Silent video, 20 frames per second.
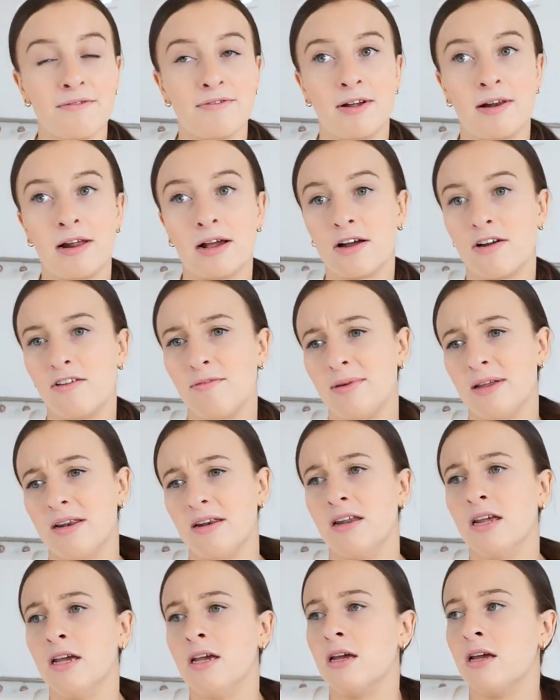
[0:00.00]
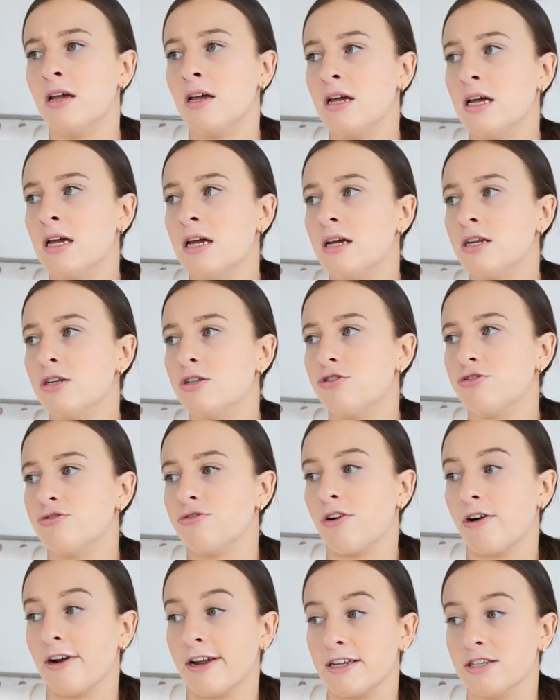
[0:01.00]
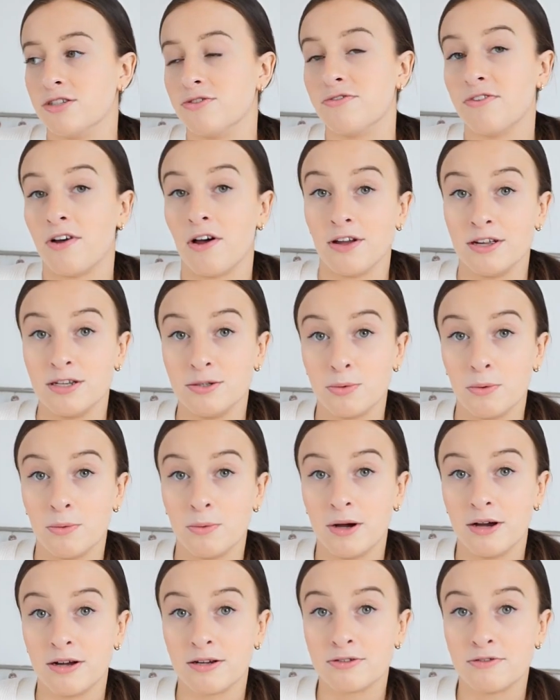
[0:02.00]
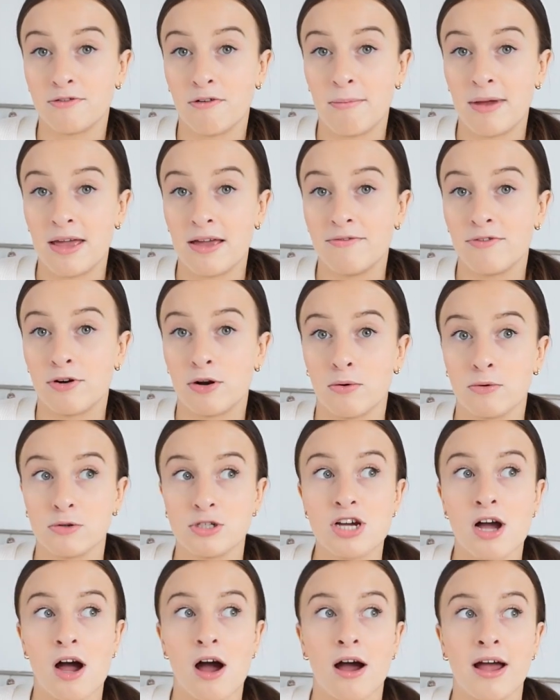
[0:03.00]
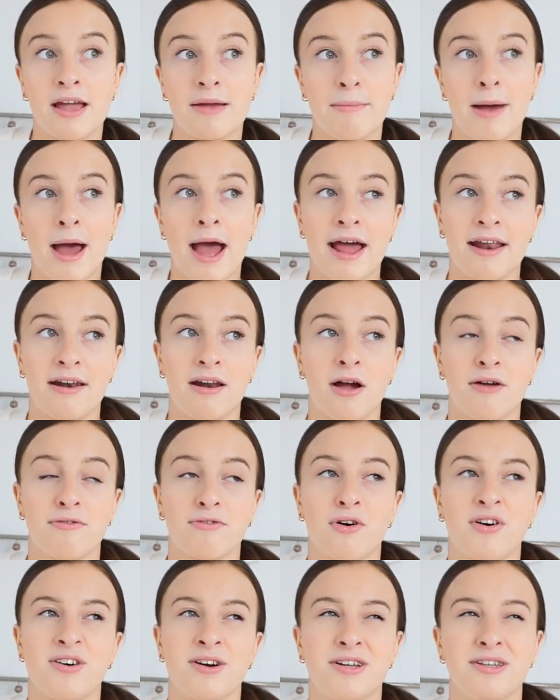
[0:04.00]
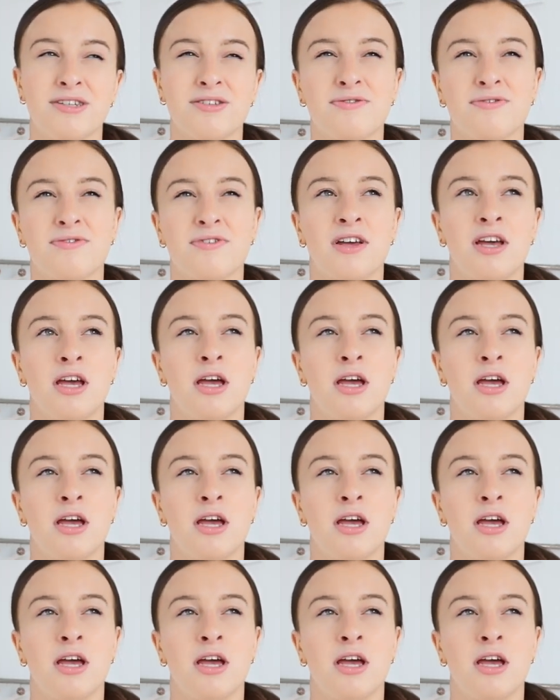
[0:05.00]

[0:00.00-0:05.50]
I feel like I've been trying to find what works for me for a long time and I've kind of